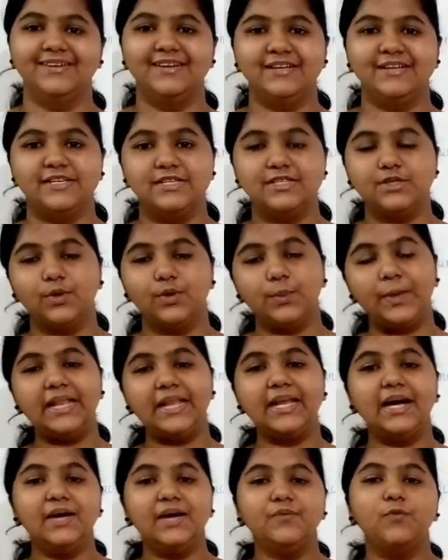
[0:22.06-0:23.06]
So we
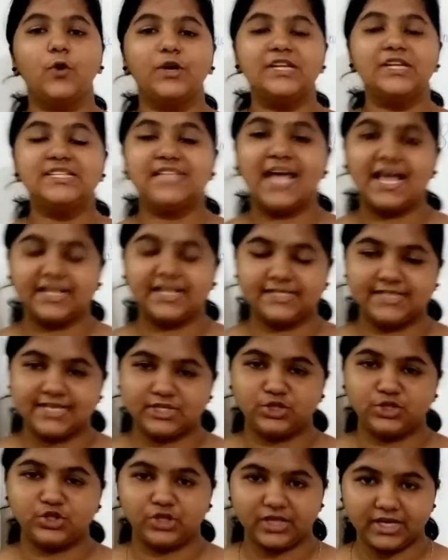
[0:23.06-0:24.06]
learned what is
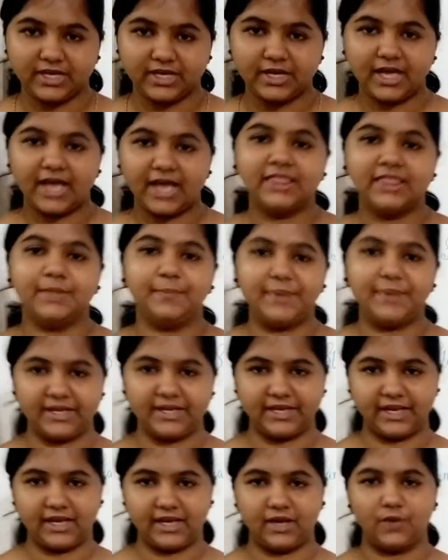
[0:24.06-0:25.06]
SHE in the
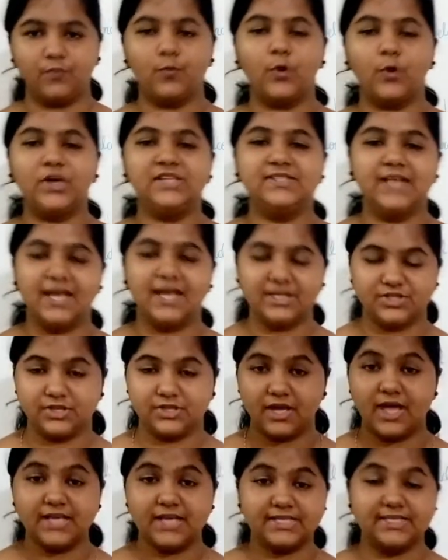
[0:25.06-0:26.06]
beginning. What is
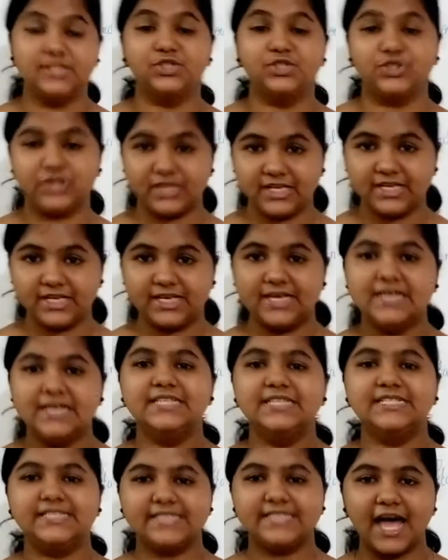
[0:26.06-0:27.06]
SHE?
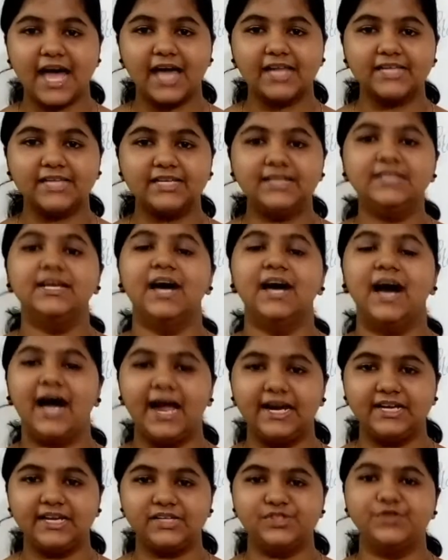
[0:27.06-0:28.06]
Standard
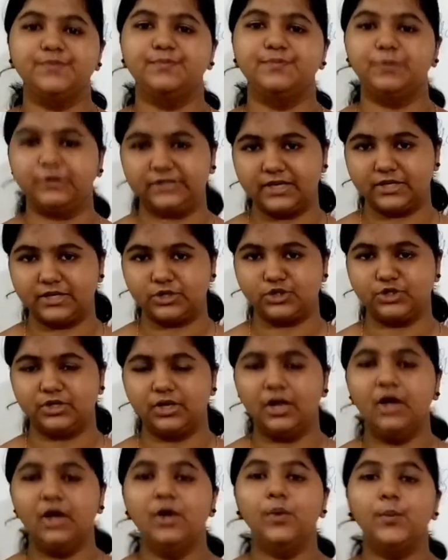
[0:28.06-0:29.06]
hydrogen potential.
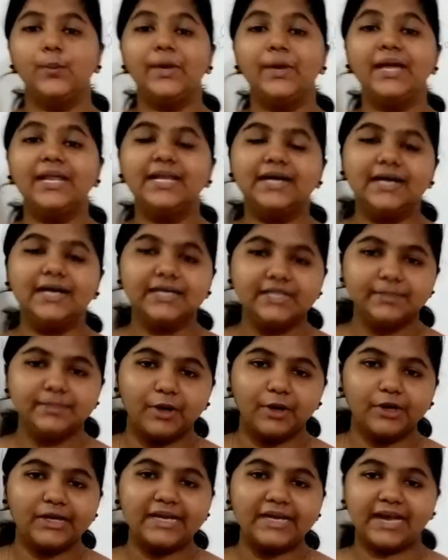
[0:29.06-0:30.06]
We learned
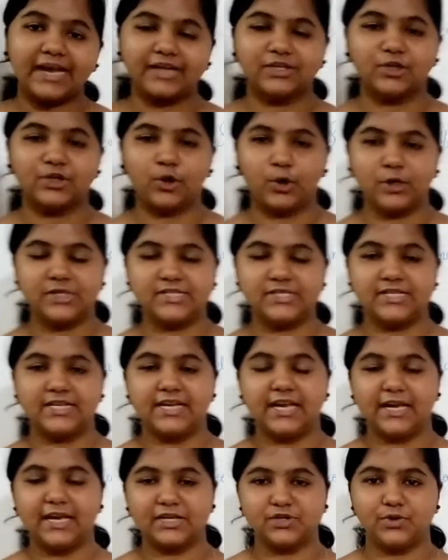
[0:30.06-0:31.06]
about electrodes and
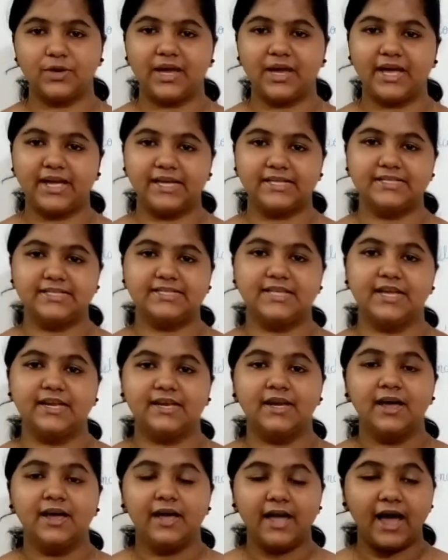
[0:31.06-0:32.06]
electrolytes in
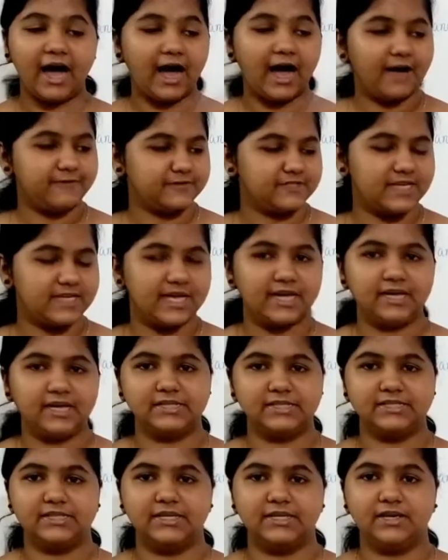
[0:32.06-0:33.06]
half
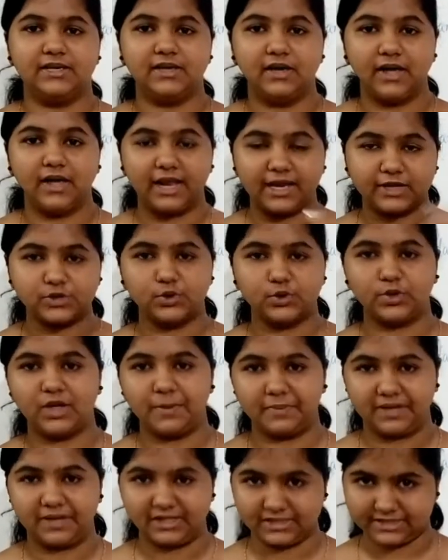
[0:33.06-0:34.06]
cells and
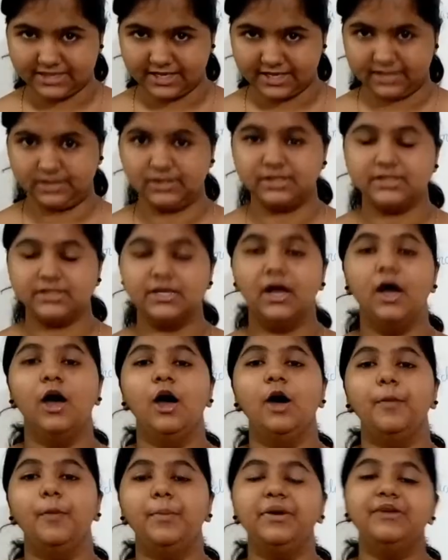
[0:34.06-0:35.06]
electrochemical cells.
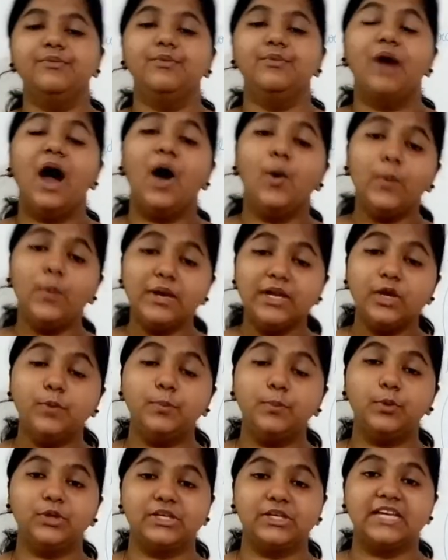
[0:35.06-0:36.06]
But how will you
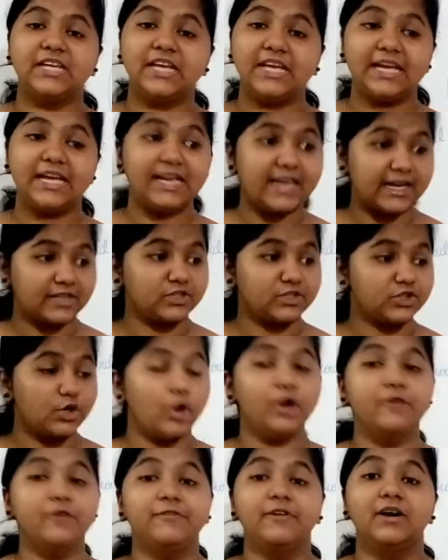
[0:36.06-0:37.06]
put an
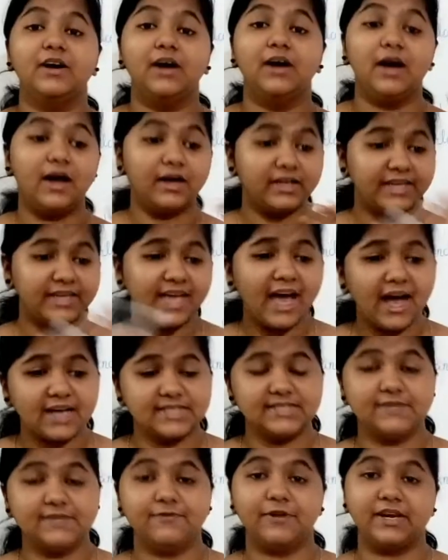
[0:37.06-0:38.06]
electrode of a
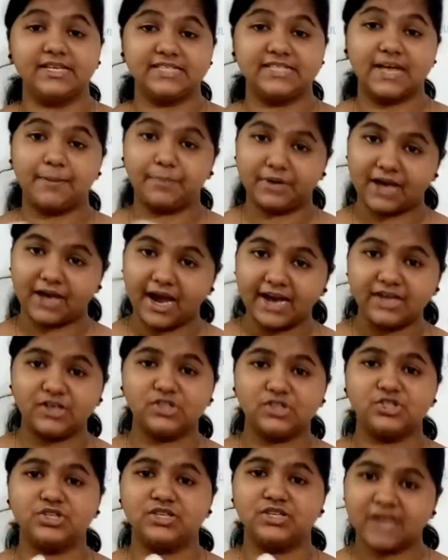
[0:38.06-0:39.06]
gas, for example
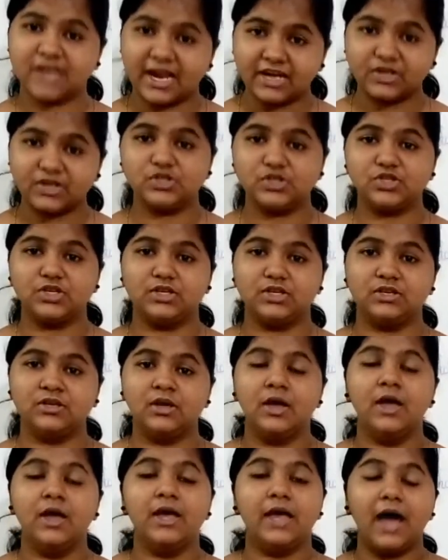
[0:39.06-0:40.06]
hydrogen, nitrogen,
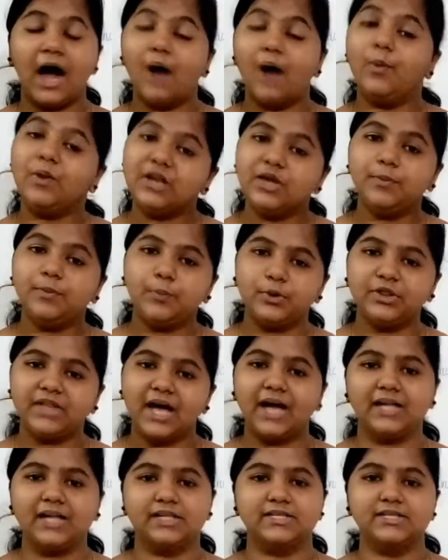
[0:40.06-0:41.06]
how will you put
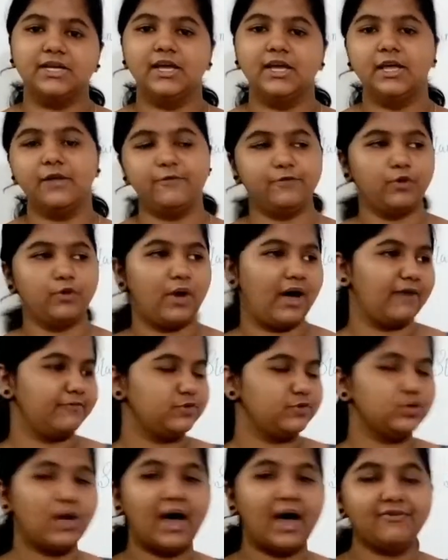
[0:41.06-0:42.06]
that if you have
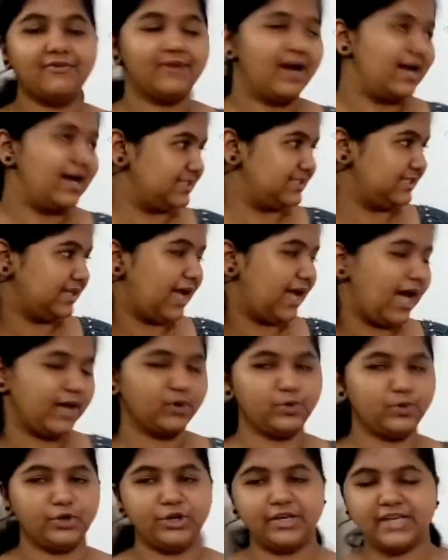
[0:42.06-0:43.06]
to have as an
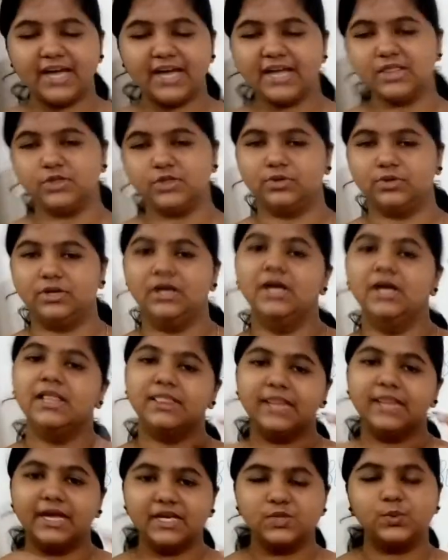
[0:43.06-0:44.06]
anode or cathode?
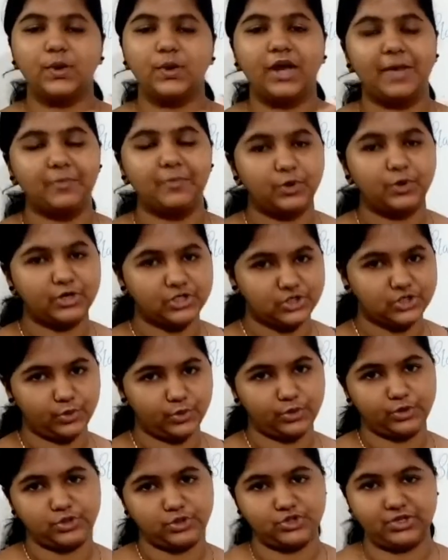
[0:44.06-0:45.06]
That is what I am going to show
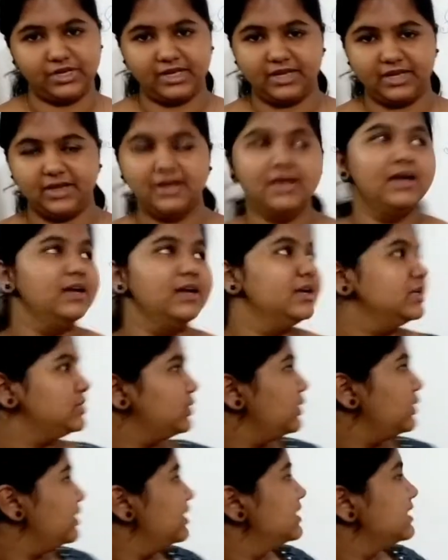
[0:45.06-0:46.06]
you today. So
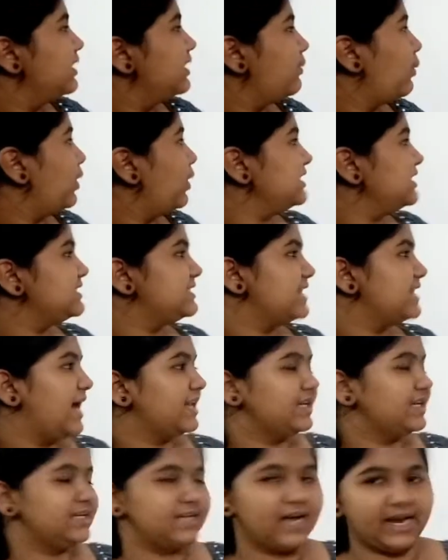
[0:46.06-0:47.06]
now what is
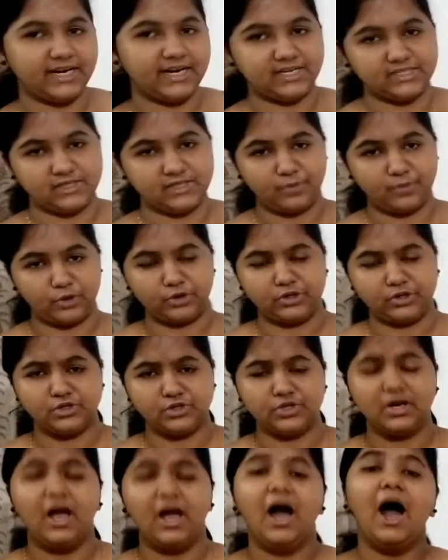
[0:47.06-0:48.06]
standard hydrogen
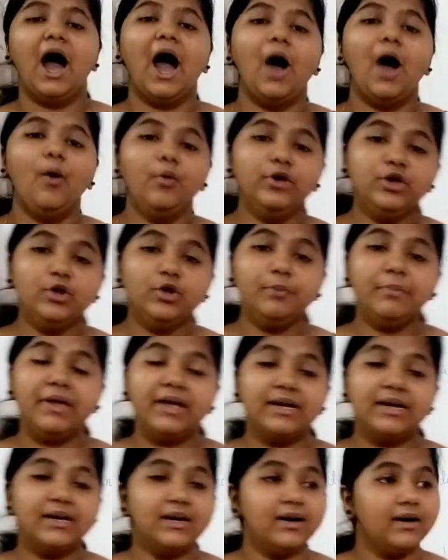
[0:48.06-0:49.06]
potential? How would you
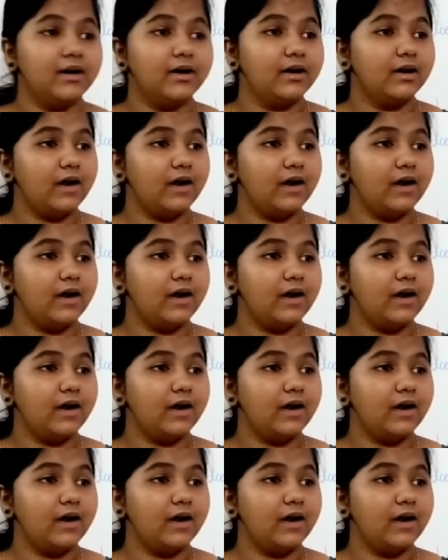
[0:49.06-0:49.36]
make a